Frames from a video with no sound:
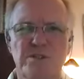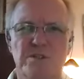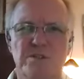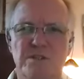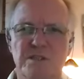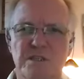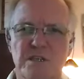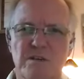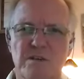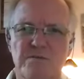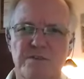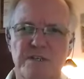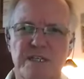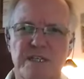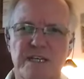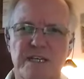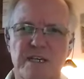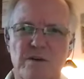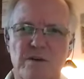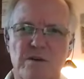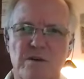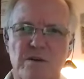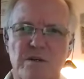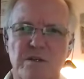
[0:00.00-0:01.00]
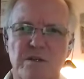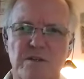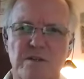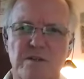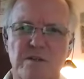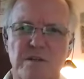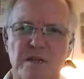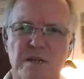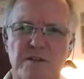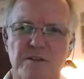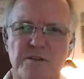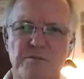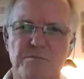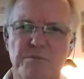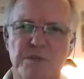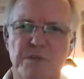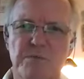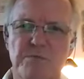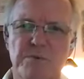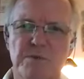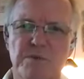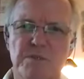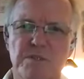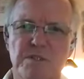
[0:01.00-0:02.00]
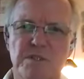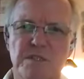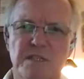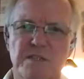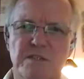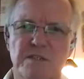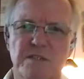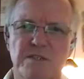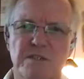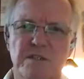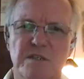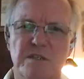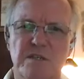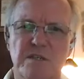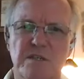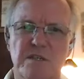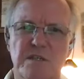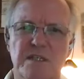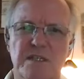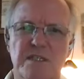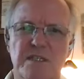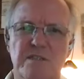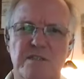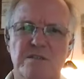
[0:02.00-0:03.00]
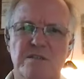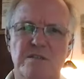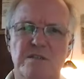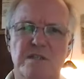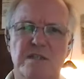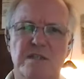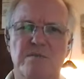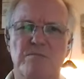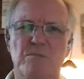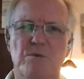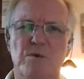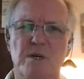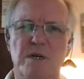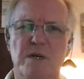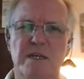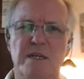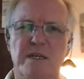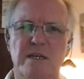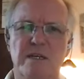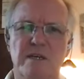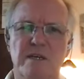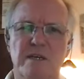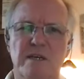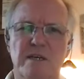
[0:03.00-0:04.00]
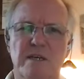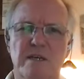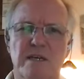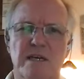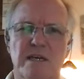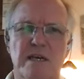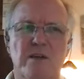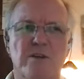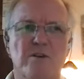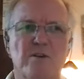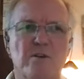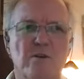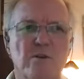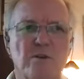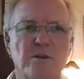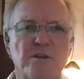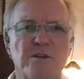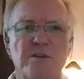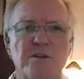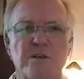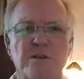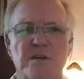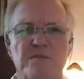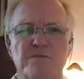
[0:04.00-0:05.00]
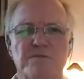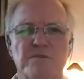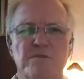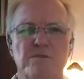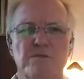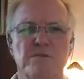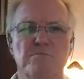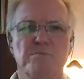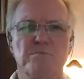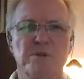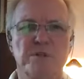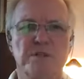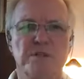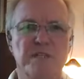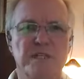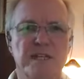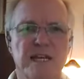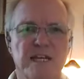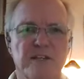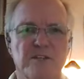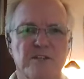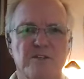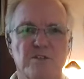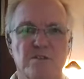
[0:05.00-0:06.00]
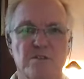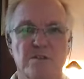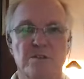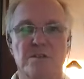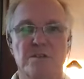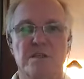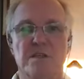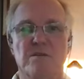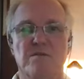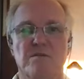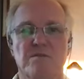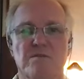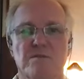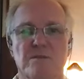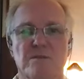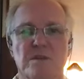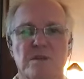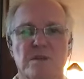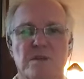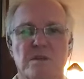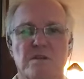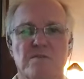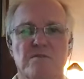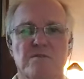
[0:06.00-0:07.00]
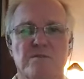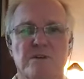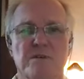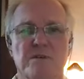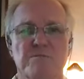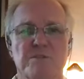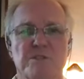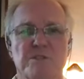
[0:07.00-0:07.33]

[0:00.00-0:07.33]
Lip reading: yourself now on other people such in the same way, nor do you have to protect yourself from